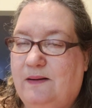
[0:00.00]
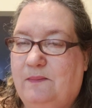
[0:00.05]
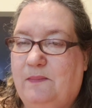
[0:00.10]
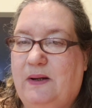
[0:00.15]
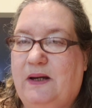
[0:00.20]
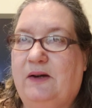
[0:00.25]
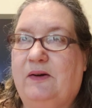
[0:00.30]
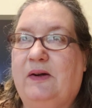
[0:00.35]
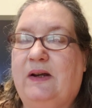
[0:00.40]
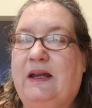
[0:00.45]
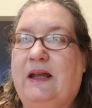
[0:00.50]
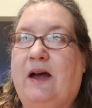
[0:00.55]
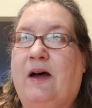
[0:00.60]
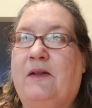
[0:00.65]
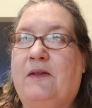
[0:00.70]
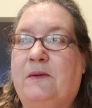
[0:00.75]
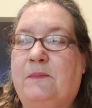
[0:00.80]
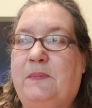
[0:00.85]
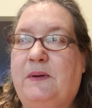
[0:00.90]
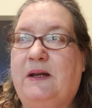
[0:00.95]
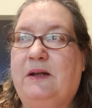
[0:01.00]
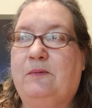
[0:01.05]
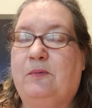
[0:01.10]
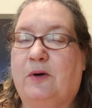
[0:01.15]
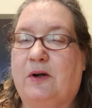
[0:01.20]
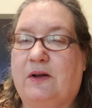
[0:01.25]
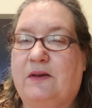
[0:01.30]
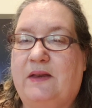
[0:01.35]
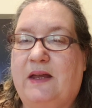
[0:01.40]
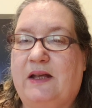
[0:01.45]
Mary, all the
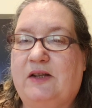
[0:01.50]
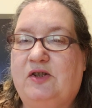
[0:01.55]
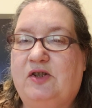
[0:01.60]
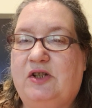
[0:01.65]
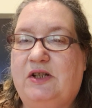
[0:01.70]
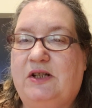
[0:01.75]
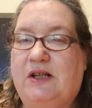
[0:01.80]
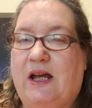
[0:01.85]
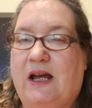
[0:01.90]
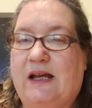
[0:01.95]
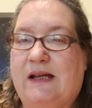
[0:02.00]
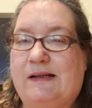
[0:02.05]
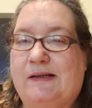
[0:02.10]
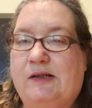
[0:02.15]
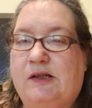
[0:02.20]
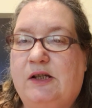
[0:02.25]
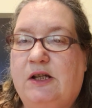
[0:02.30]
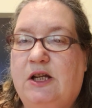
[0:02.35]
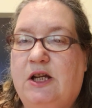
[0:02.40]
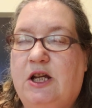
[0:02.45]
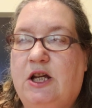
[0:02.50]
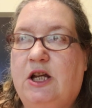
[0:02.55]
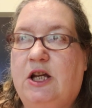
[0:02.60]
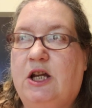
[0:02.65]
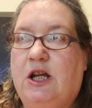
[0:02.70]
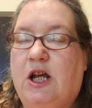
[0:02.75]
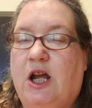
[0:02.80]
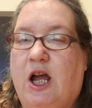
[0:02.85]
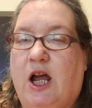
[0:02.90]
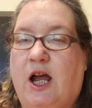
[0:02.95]
beadwork that she does.
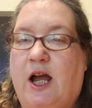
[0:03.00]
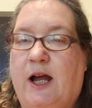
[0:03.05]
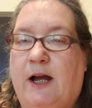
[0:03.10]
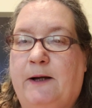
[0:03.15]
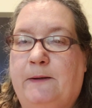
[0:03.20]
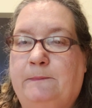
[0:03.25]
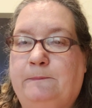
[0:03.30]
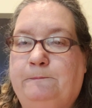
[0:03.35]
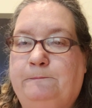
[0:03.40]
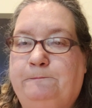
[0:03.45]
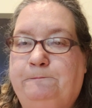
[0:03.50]
I'll